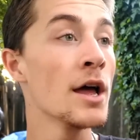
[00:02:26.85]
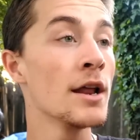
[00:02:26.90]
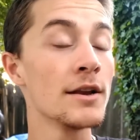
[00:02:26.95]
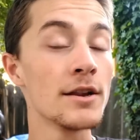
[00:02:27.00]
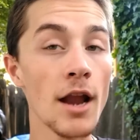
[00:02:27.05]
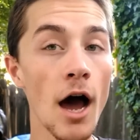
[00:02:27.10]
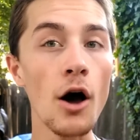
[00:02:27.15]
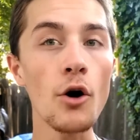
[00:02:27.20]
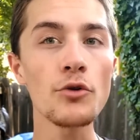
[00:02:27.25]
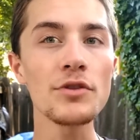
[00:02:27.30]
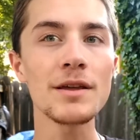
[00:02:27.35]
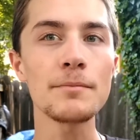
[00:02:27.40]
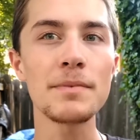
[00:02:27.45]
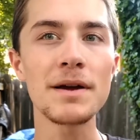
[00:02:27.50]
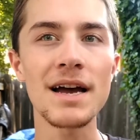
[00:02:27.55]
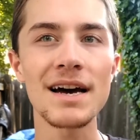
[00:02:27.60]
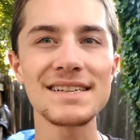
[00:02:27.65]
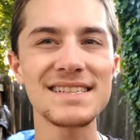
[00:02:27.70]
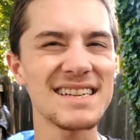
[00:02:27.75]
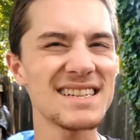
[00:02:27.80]
not only
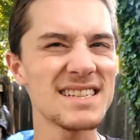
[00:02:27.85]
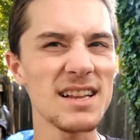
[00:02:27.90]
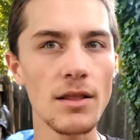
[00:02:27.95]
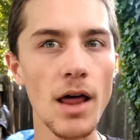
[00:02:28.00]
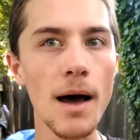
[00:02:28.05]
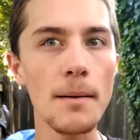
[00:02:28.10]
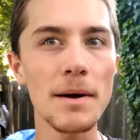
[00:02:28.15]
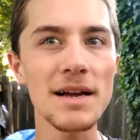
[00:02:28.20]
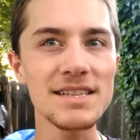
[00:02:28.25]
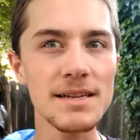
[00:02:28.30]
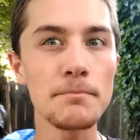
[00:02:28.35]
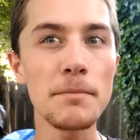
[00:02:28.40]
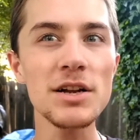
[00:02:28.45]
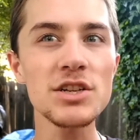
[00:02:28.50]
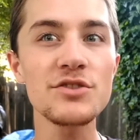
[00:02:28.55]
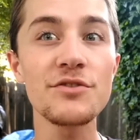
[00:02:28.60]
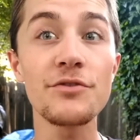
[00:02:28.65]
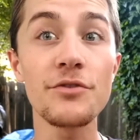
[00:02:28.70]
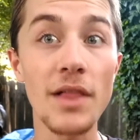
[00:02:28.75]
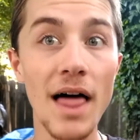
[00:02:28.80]
because it's a
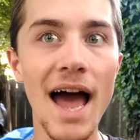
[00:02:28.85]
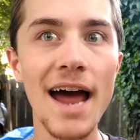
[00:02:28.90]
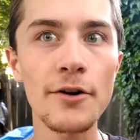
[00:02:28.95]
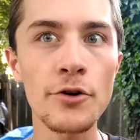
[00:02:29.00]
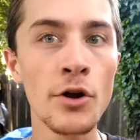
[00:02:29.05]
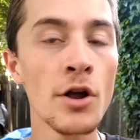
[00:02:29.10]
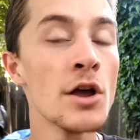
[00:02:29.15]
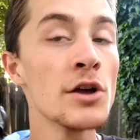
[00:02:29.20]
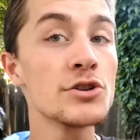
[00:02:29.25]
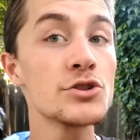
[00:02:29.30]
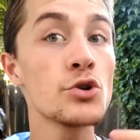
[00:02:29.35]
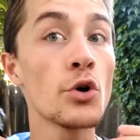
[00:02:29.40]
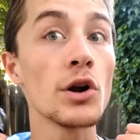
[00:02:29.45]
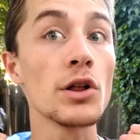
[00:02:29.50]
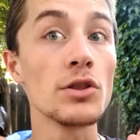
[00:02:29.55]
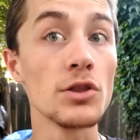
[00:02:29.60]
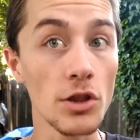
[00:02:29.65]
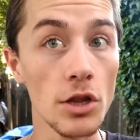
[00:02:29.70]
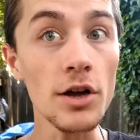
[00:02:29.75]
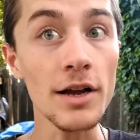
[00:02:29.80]
much flatter sort
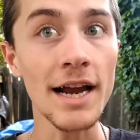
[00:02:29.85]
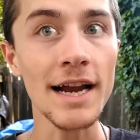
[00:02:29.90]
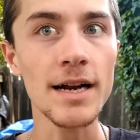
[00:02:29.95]
of look,